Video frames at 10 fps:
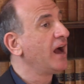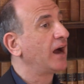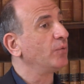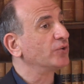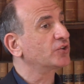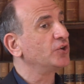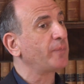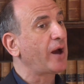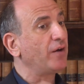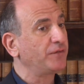And what's good
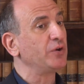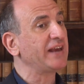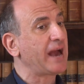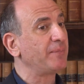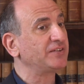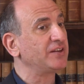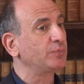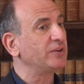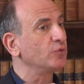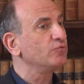about our viewing habits is
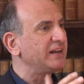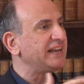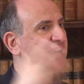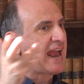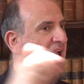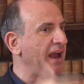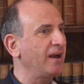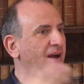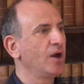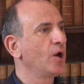we don't really
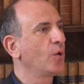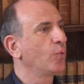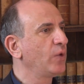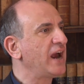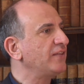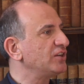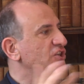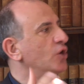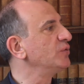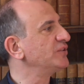care where the
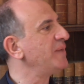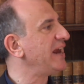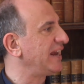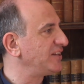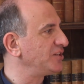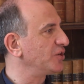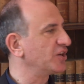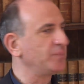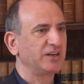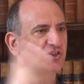show was made. You know, it
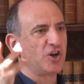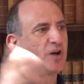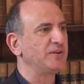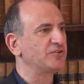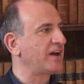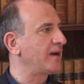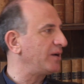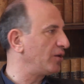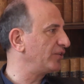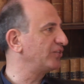could be a German
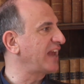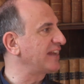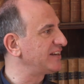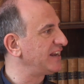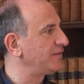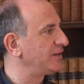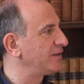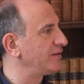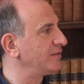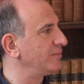drama or a
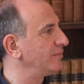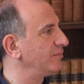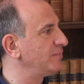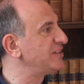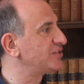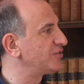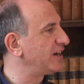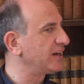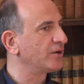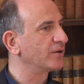Scandinavian
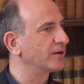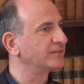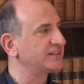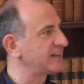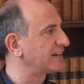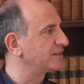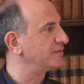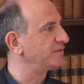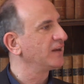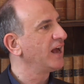mystery or a
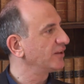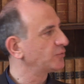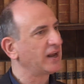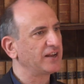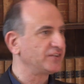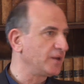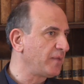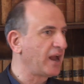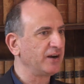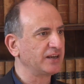detective, as well as an
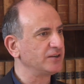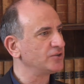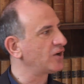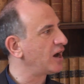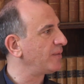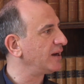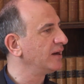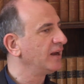American drama.